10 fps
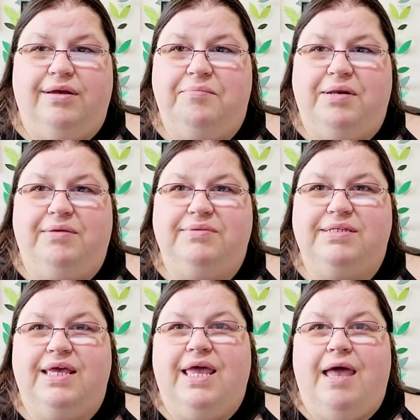I mean, it was,
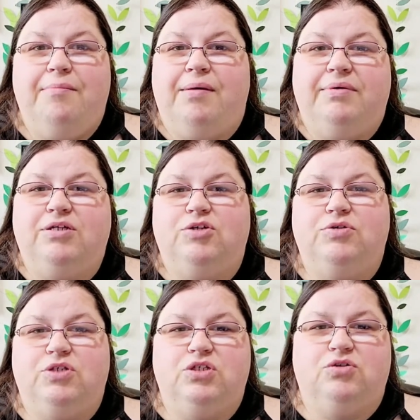and maybe she
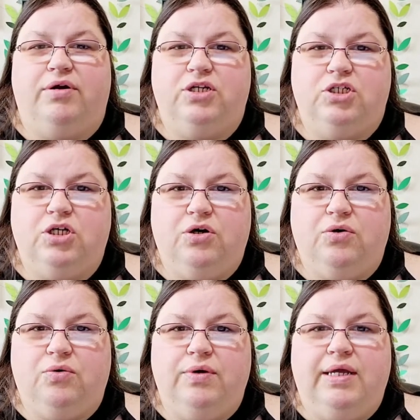was just trying to
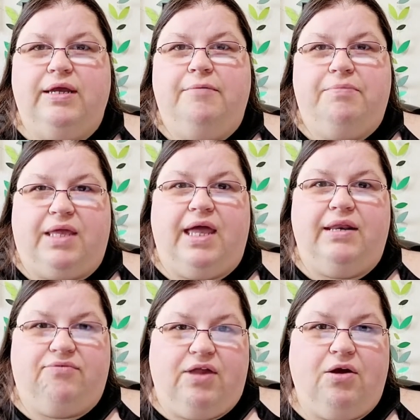show the kind
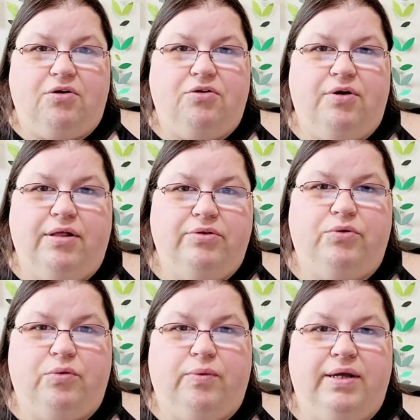of character
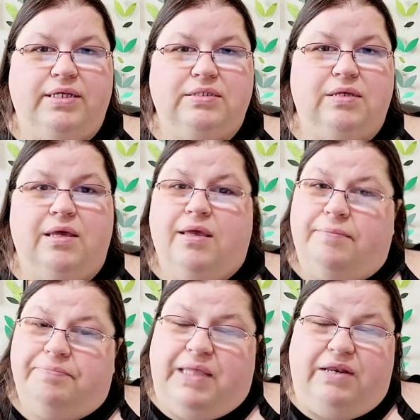Eleanor was.
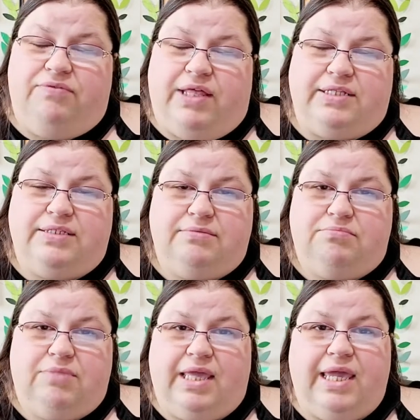And if that's
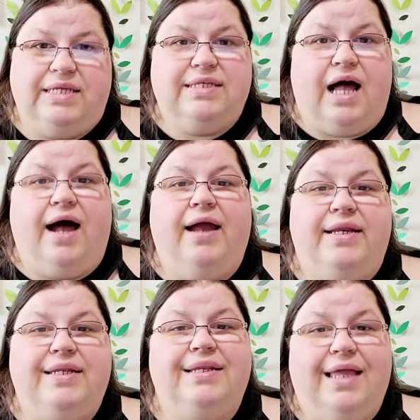the case, I
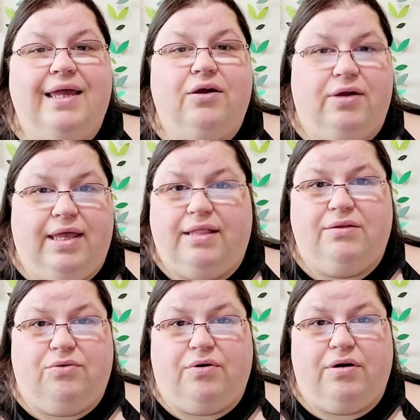didn't like
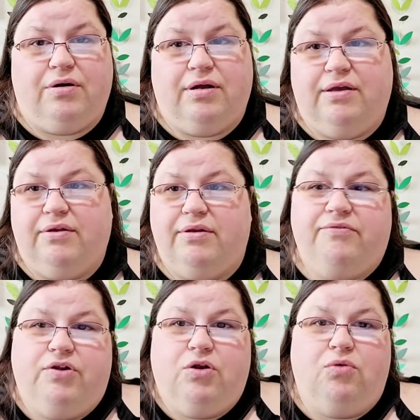Eleanor. And
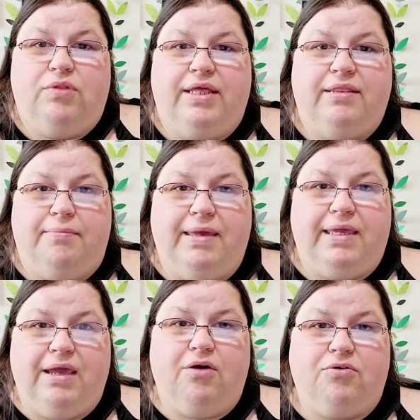if you don't like the main
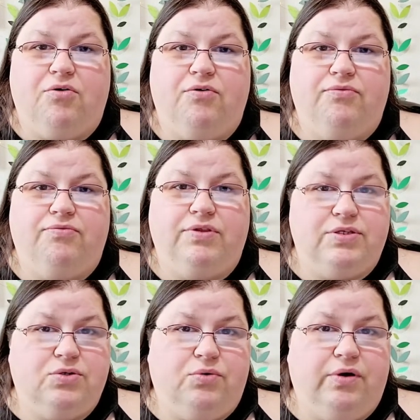character of the
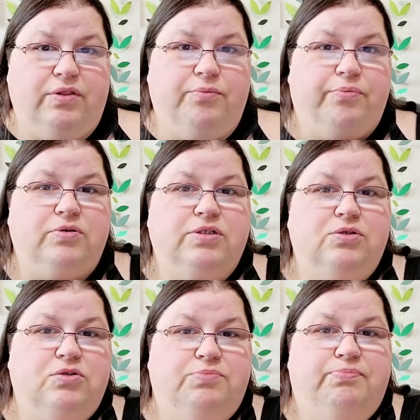story, the person
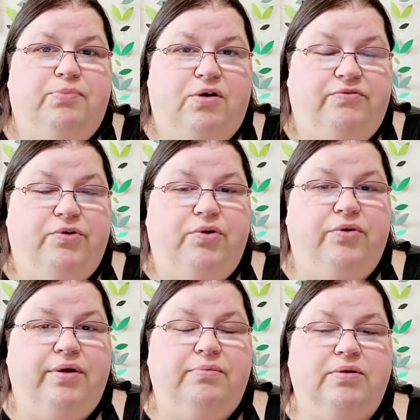whose point of view you're
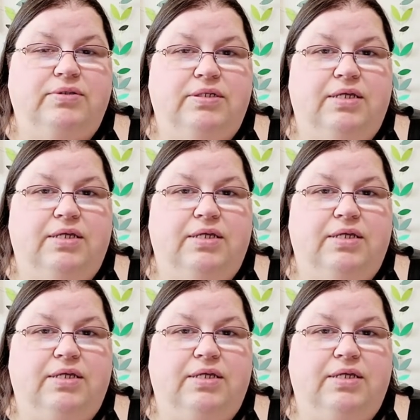in most of